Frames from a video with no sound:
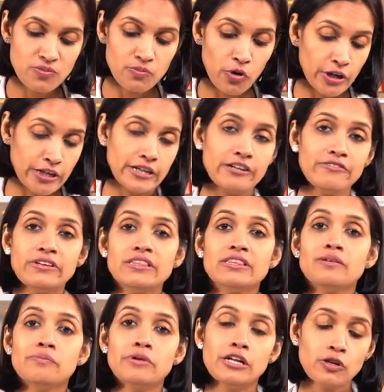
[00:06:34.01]
bottle with
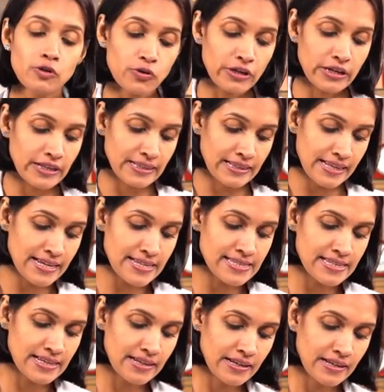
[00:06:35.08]
the balloon in
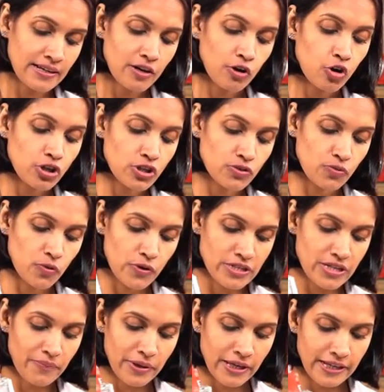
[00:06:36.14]
this hot
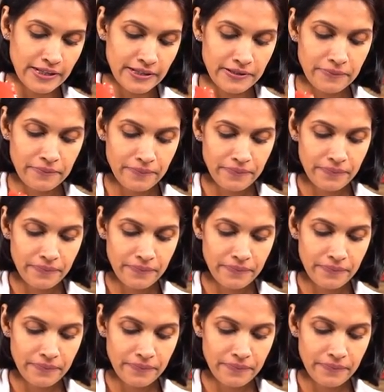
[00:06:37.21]
water beaker.